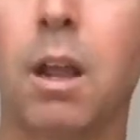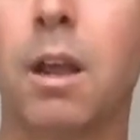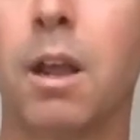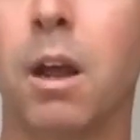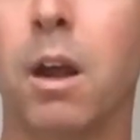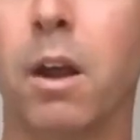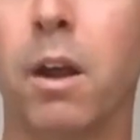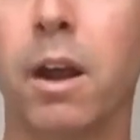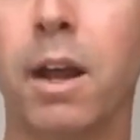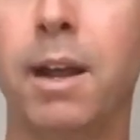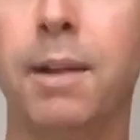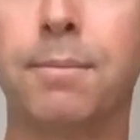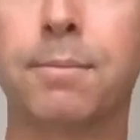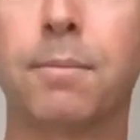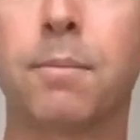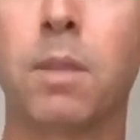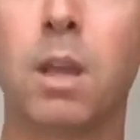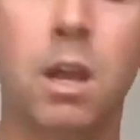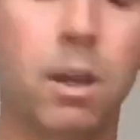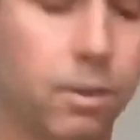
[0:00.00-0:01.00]
All right,
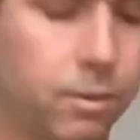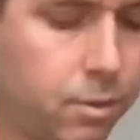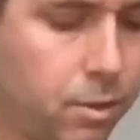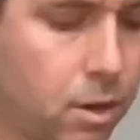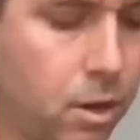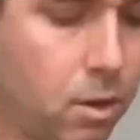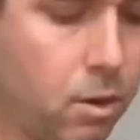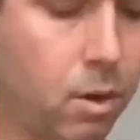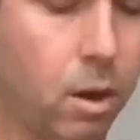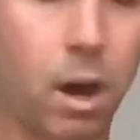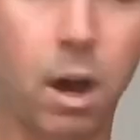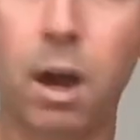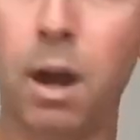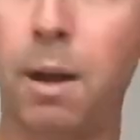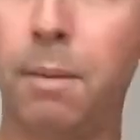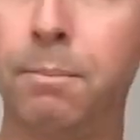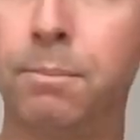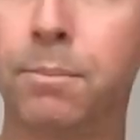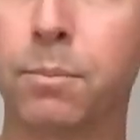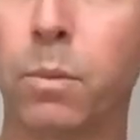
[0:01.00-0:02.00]

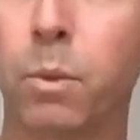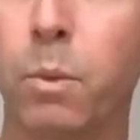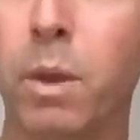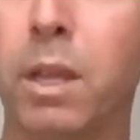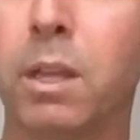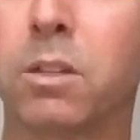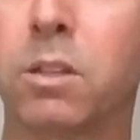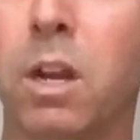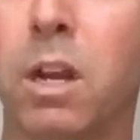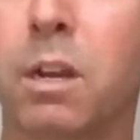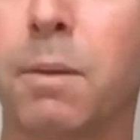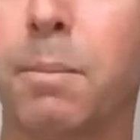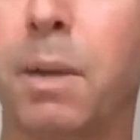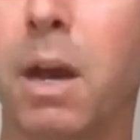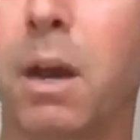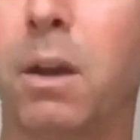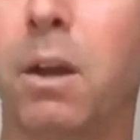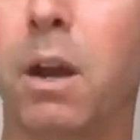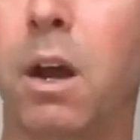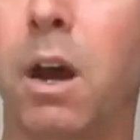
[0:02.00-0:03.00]
so we can talk
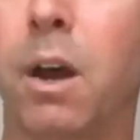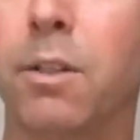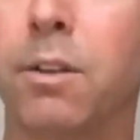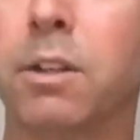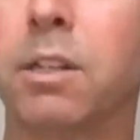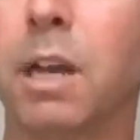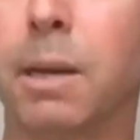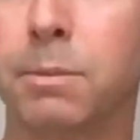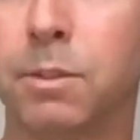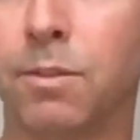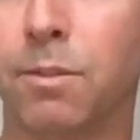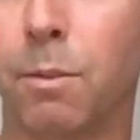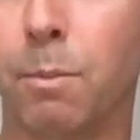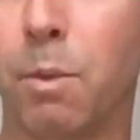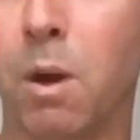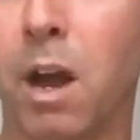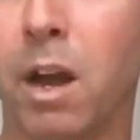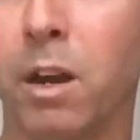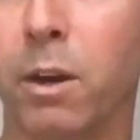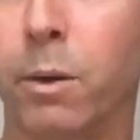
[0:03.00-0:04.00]
about other types of
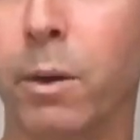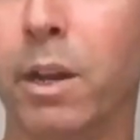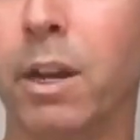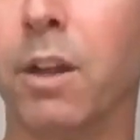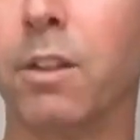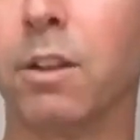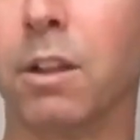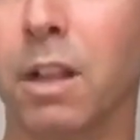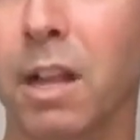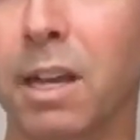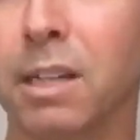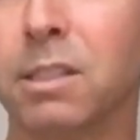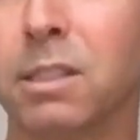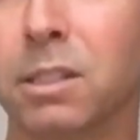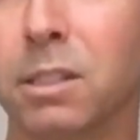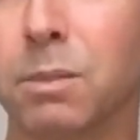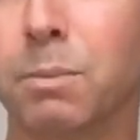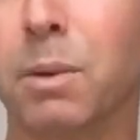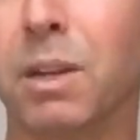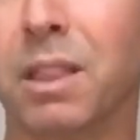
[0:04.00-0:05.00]
vibrato in other
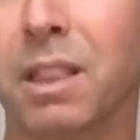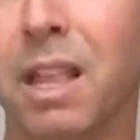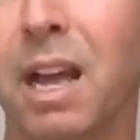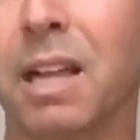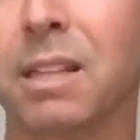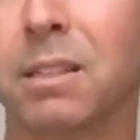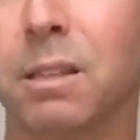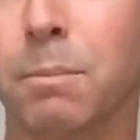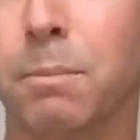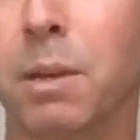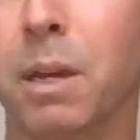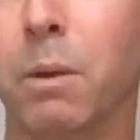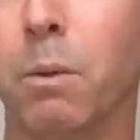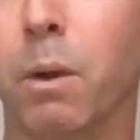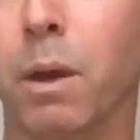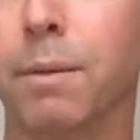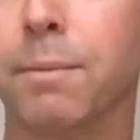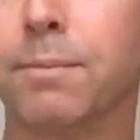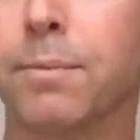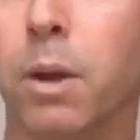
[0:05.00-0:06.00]
lessons, but that's a big
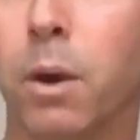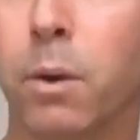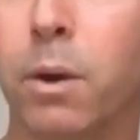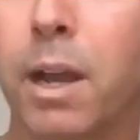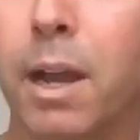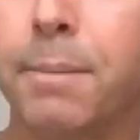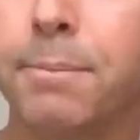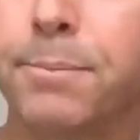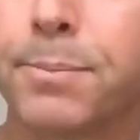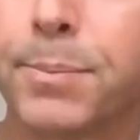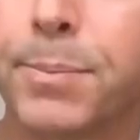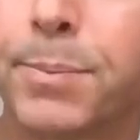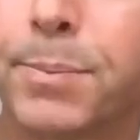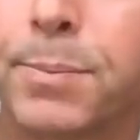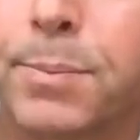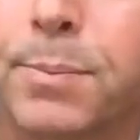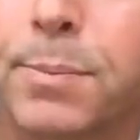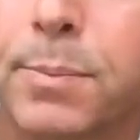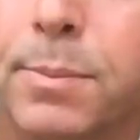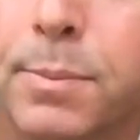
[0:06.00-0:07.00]
one. Okay.
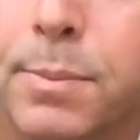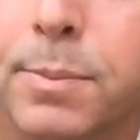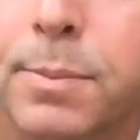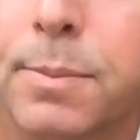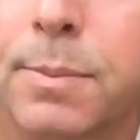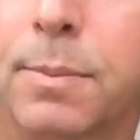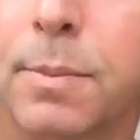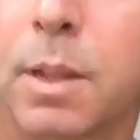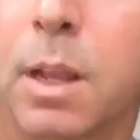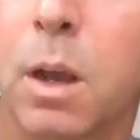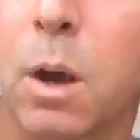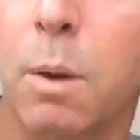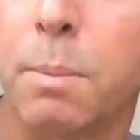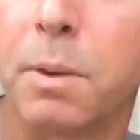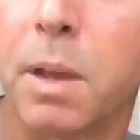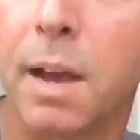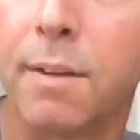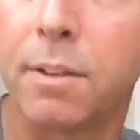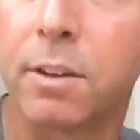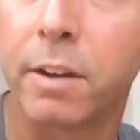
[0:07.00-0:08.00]
Hope
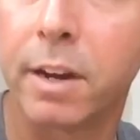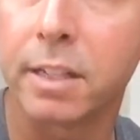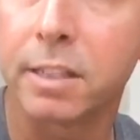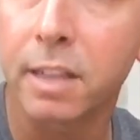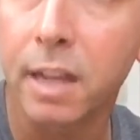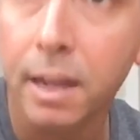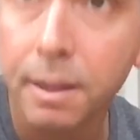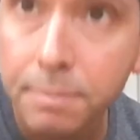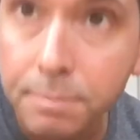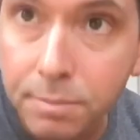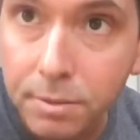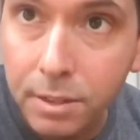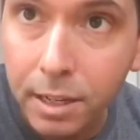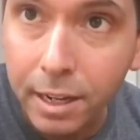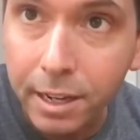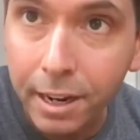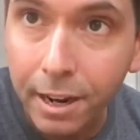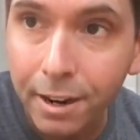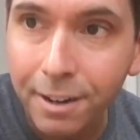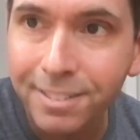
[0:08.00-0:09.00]
you have a great day.
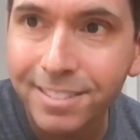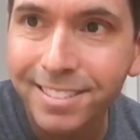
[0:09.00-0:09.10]
Take care.